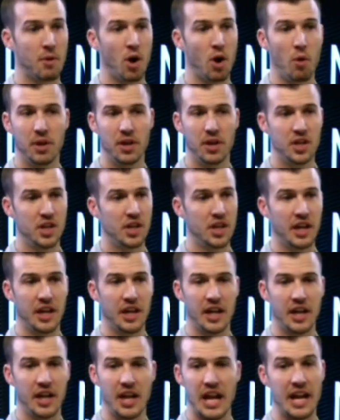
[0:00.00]
I'm hoping it,
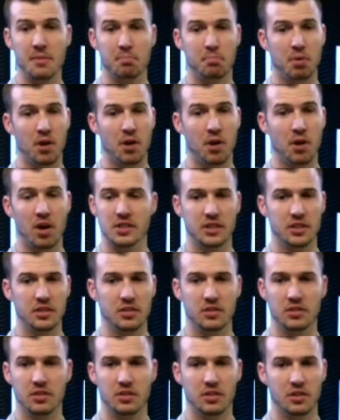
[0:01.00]
it ain't
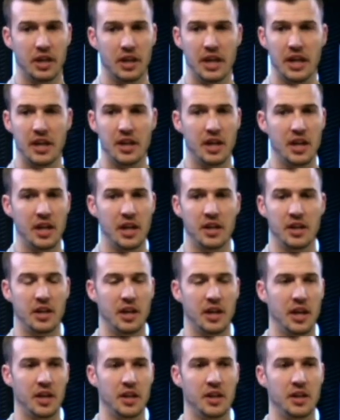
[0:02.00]
pausing and
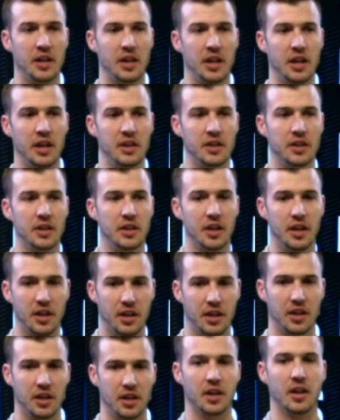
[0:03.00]
and and and
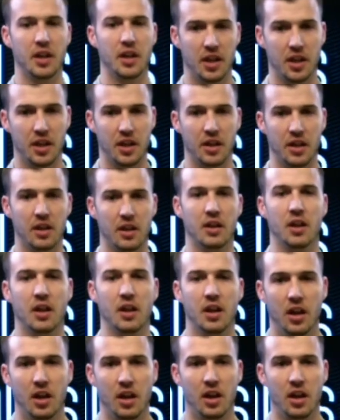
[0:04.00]

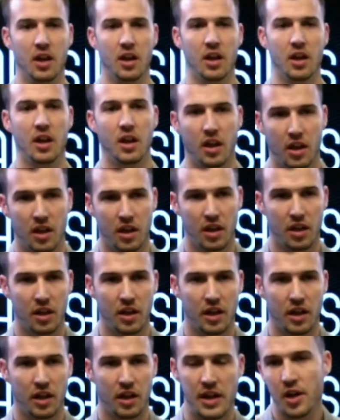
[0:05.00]
uh, uh,
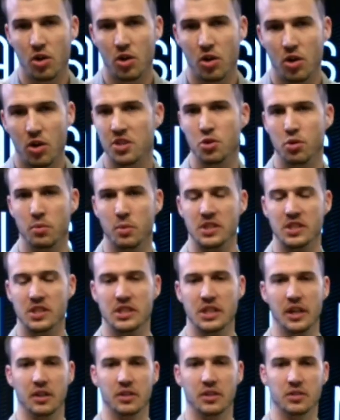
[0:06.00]
and not knowing what to do or what
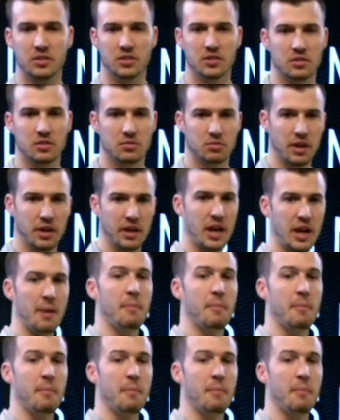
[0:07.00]
to say, right?